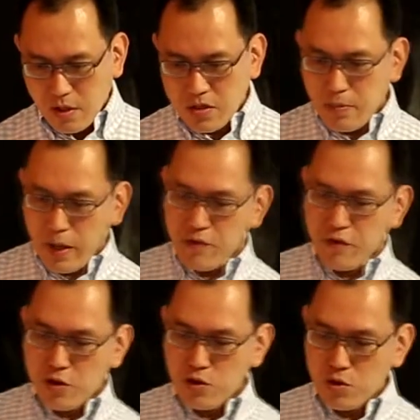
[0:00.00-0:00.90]
Now,
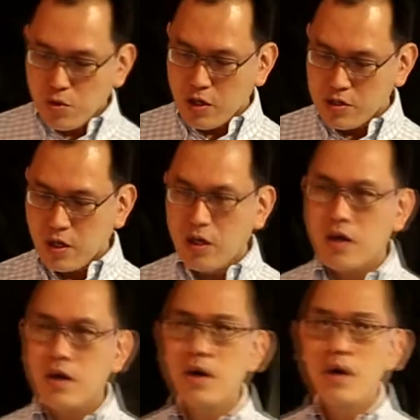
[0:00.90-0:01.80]
cement fondue was
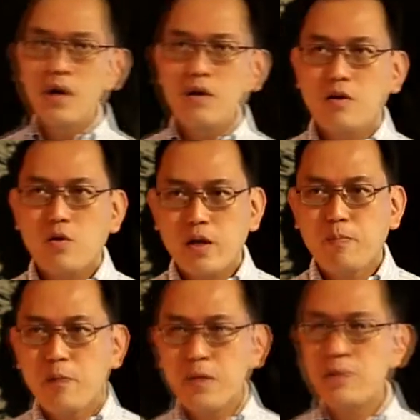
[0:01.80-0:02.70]
quite
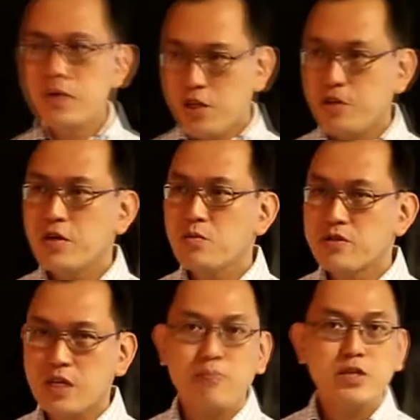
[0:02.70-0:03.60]
a popular material
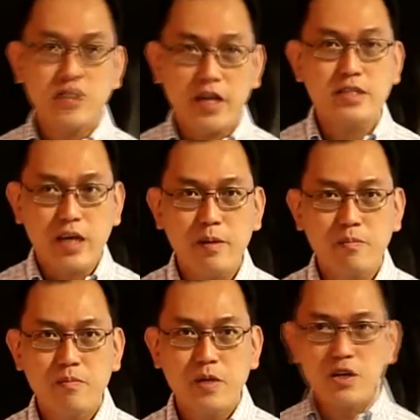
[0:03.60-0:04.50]
with sculptors at that
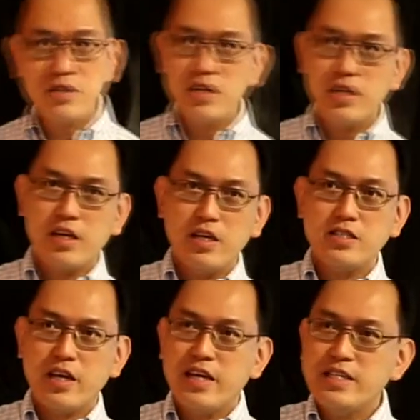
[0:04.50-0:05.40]
time because
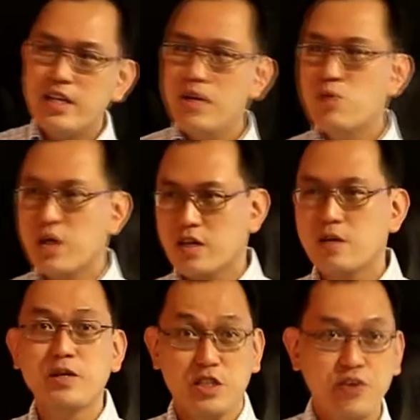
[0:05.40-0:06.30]
it's an easily
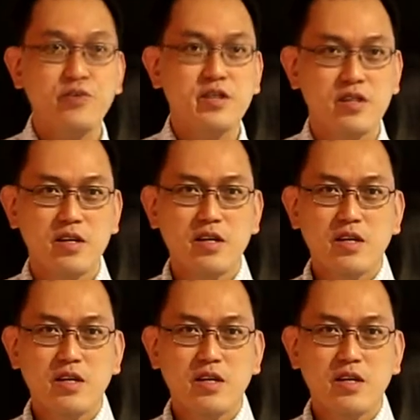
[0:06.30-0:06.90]
worked material.